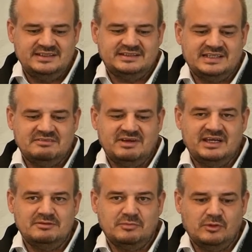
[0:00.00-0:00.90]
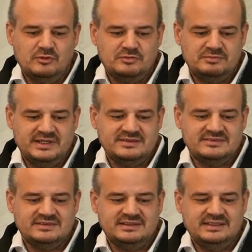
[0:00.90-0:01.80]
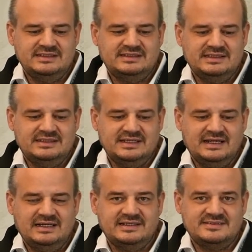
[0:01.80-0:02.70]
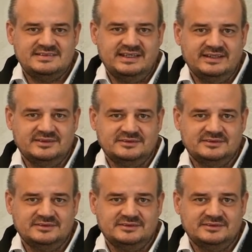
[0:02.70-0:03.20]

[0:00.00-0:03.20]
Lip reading: there were improvements in detail this year.